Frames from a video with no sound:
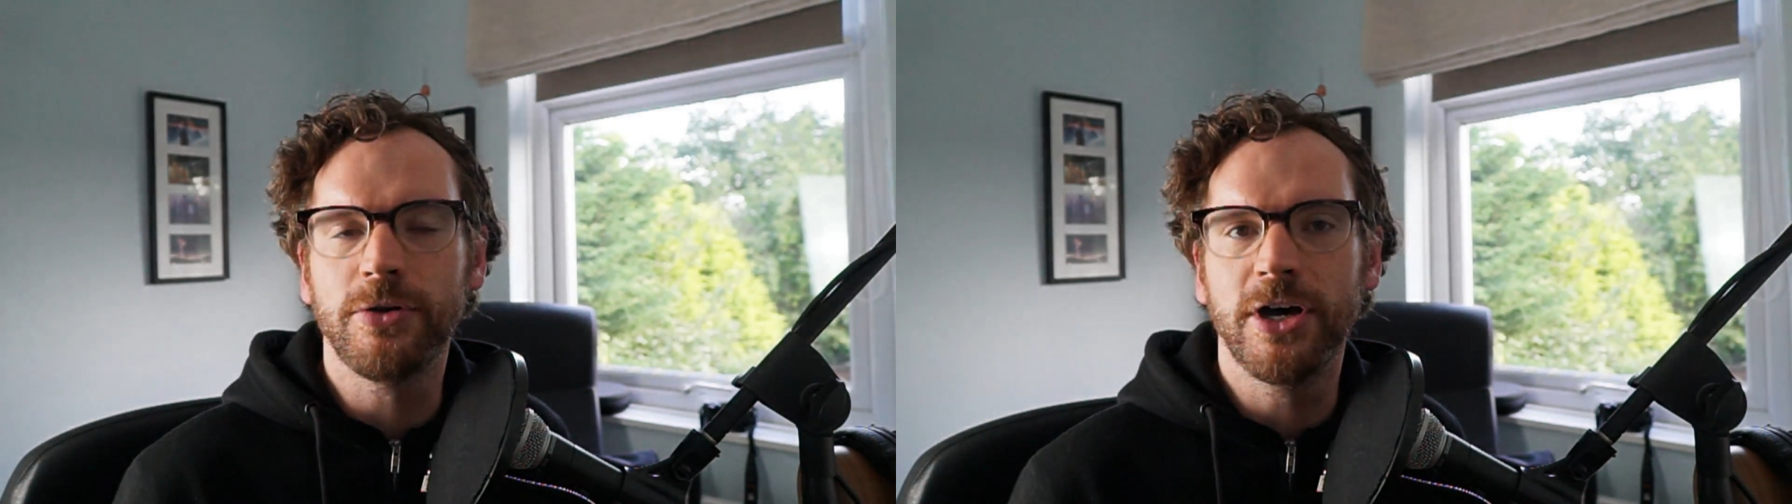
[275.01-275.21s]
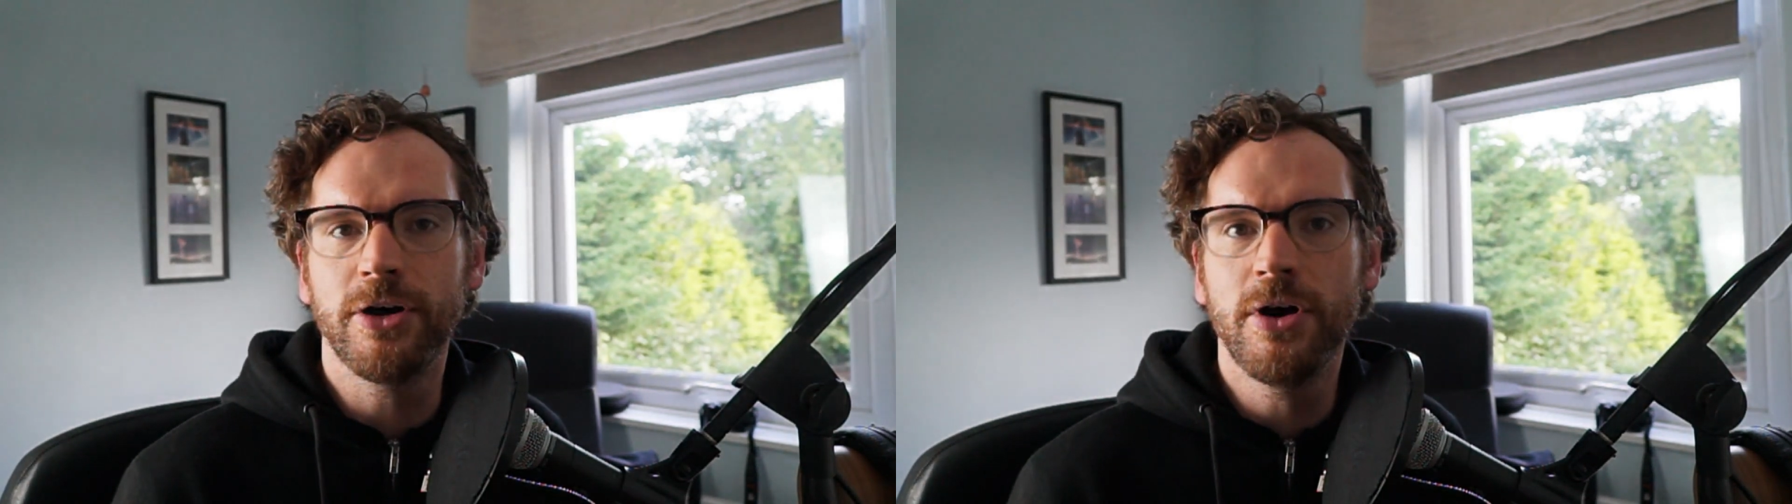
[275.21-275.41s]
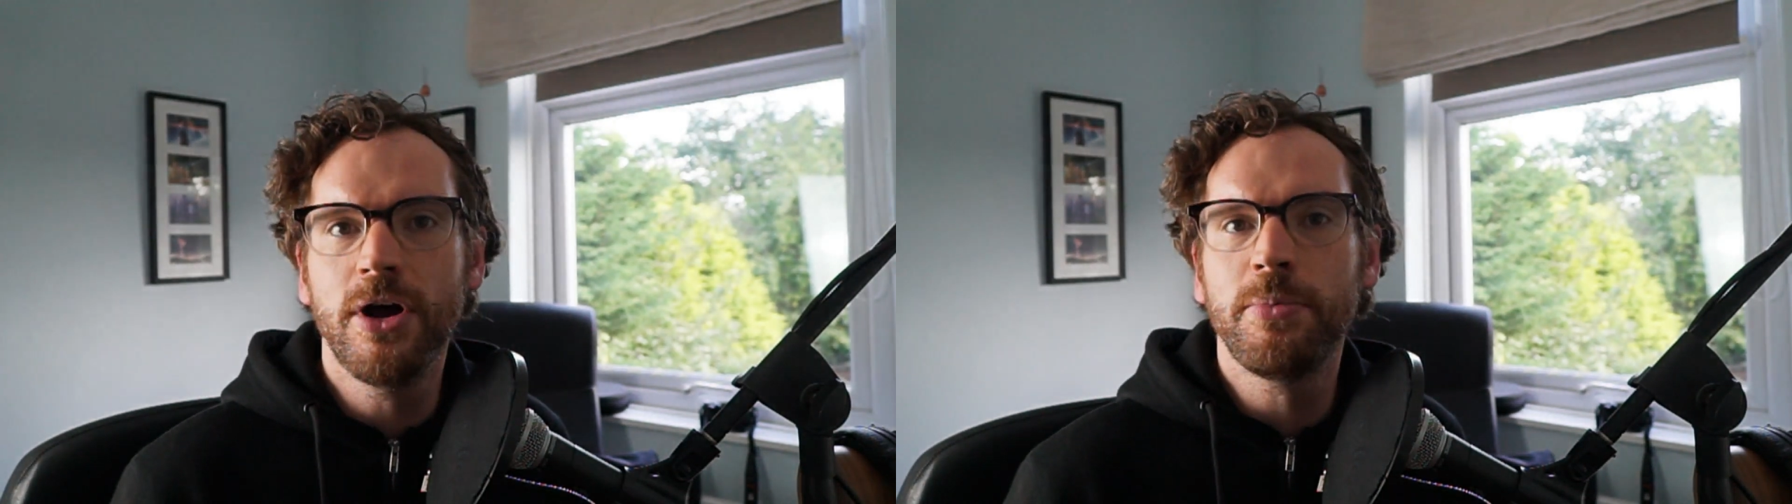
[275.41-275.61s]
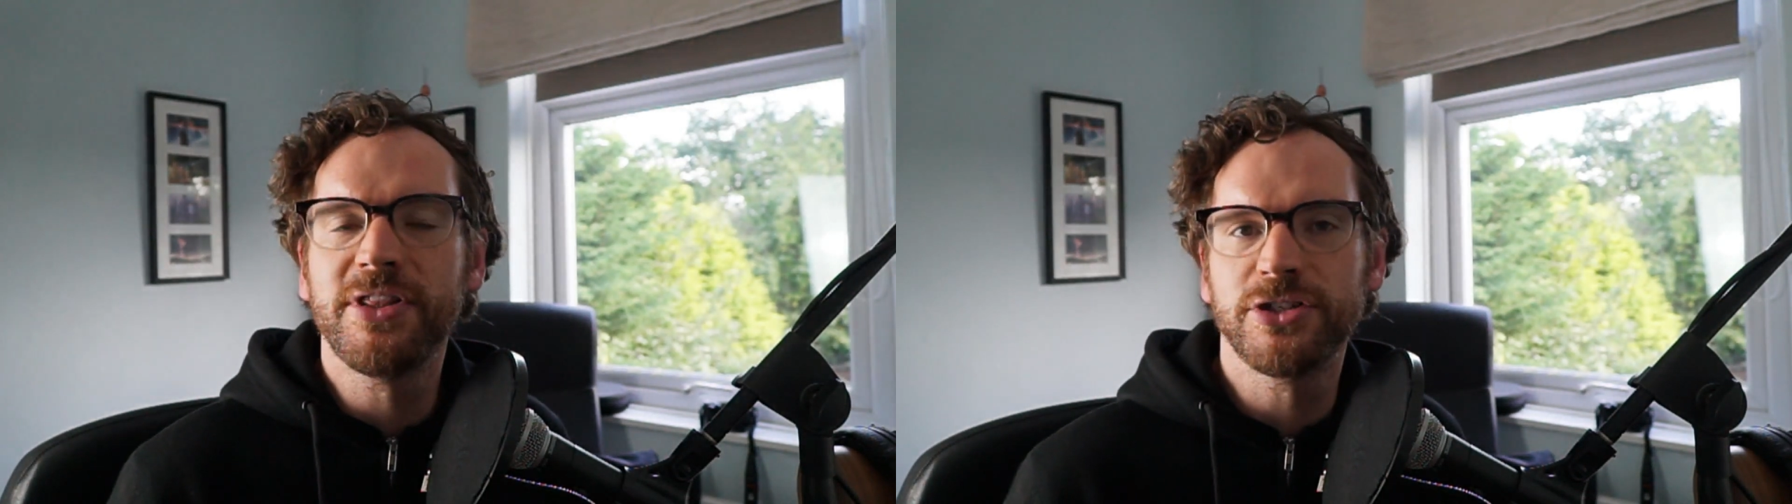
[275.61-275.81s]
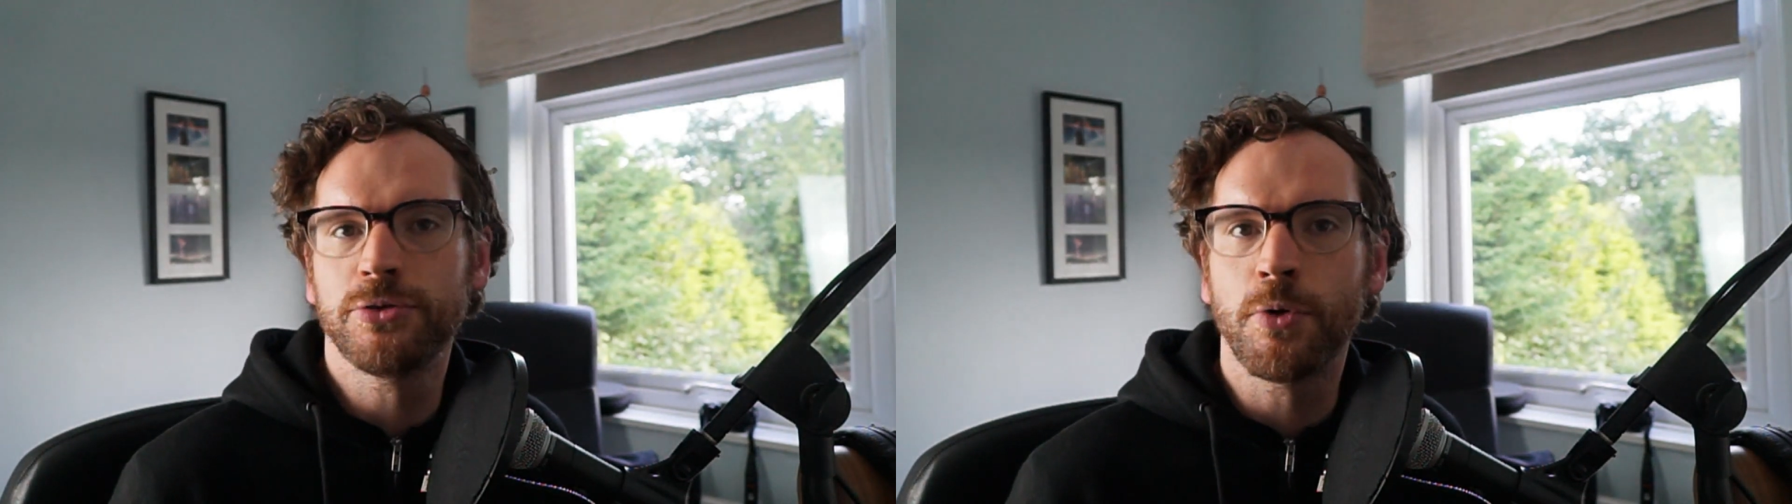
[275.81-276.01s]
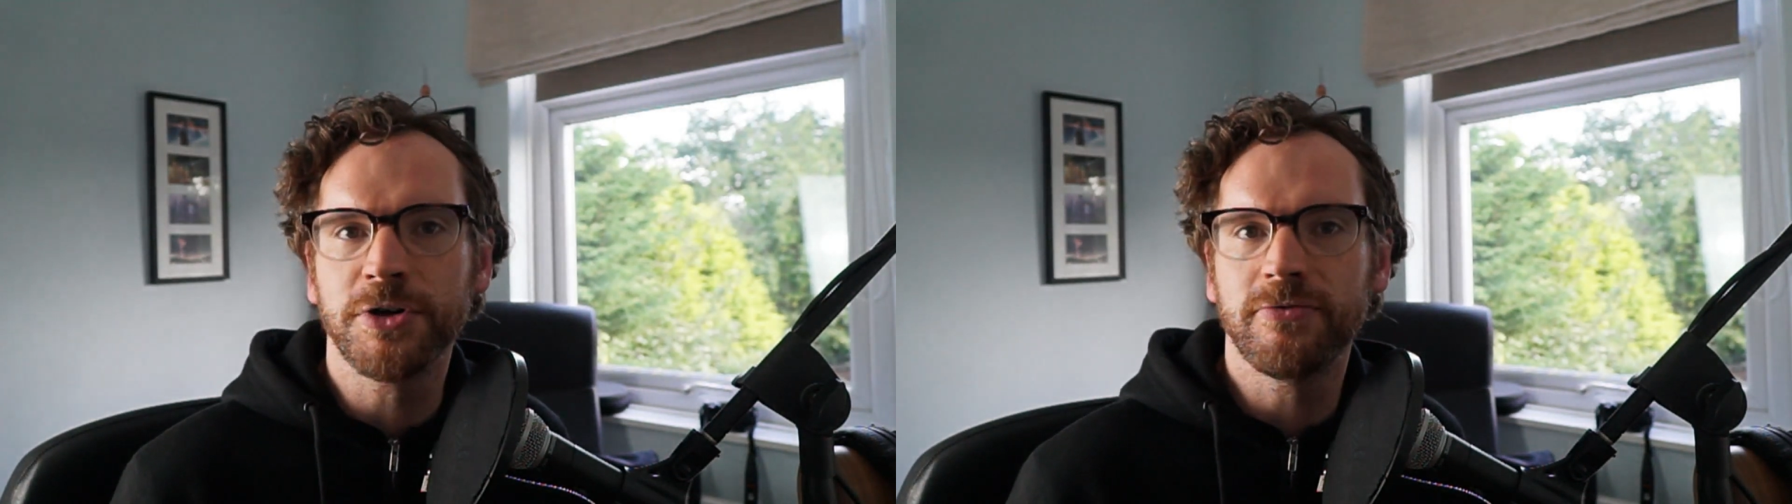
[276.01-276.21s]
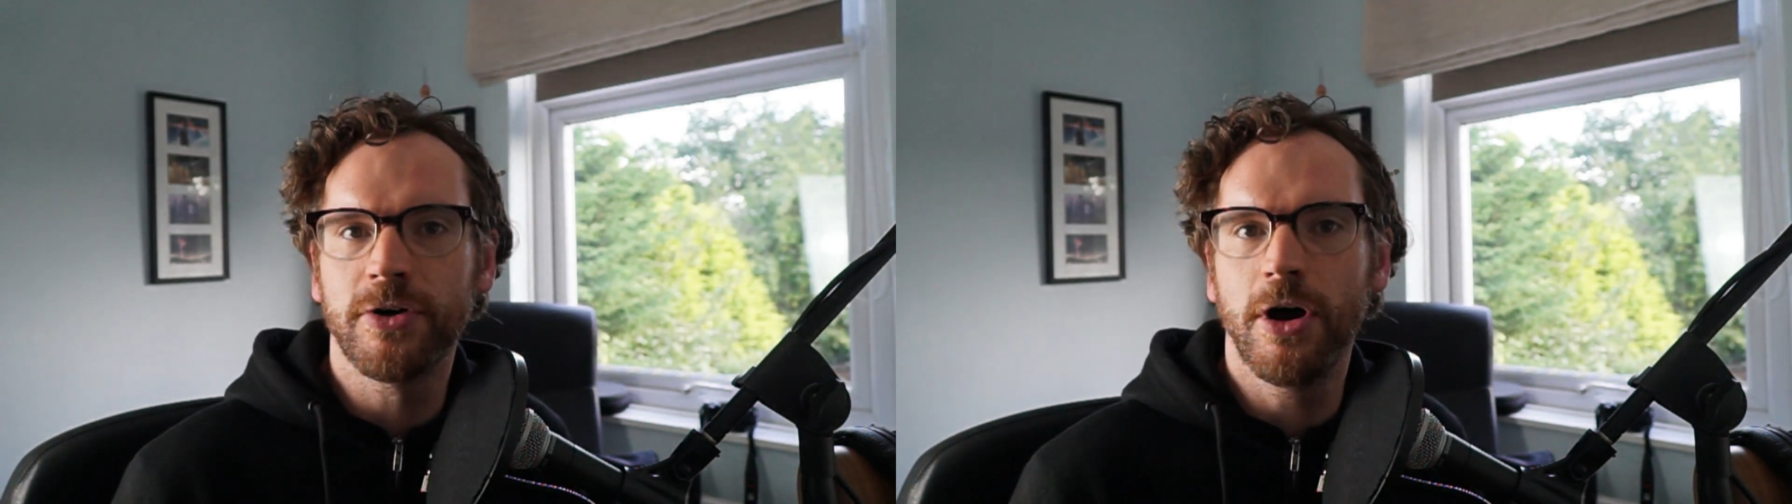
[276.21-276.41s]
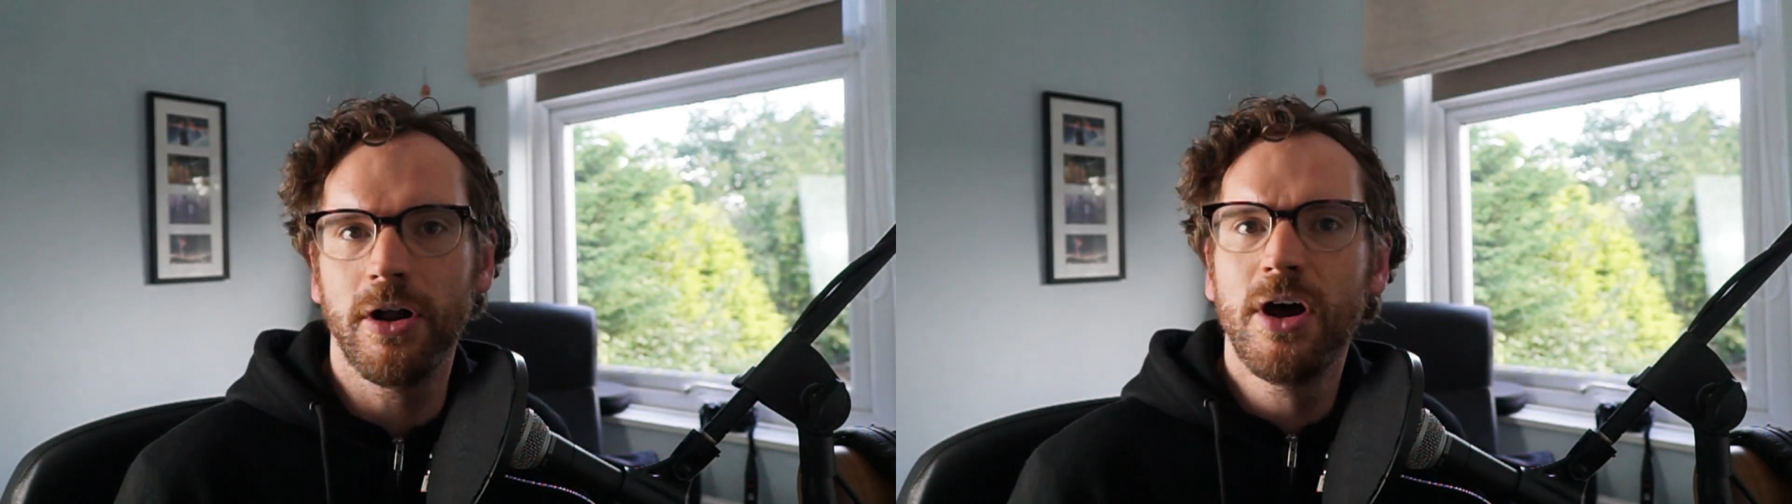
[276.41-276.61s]
low, but this is what you've
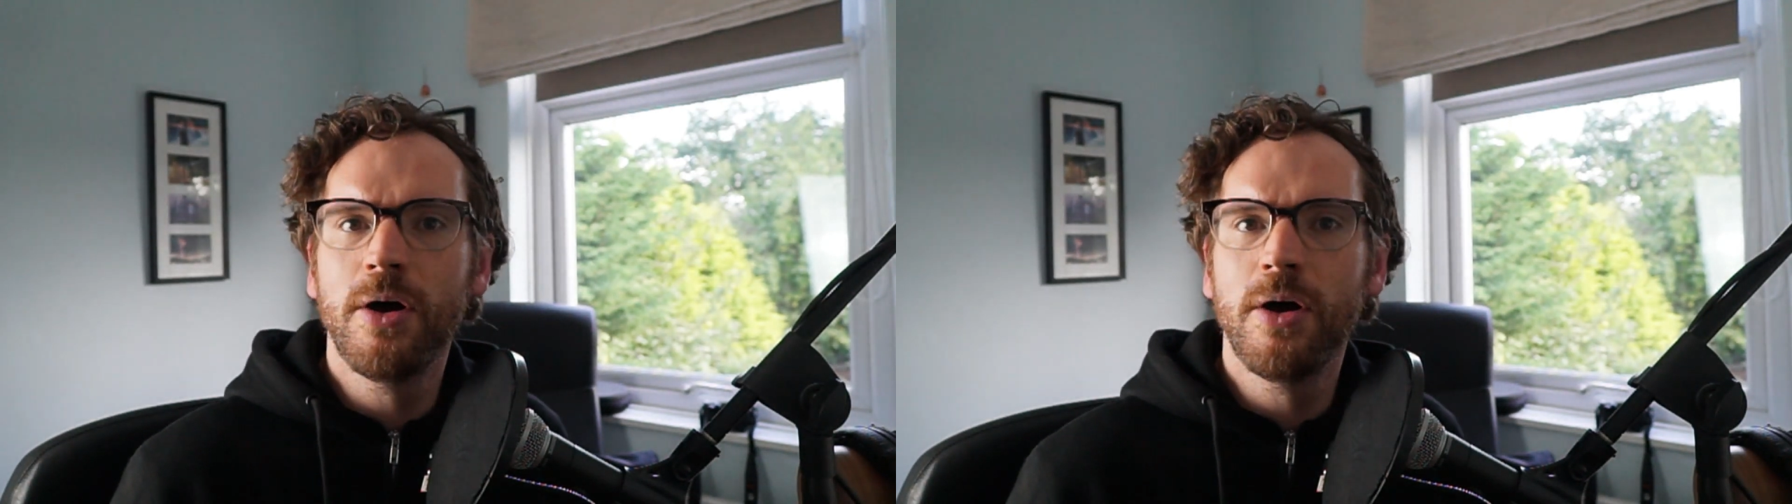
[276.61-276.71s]
got.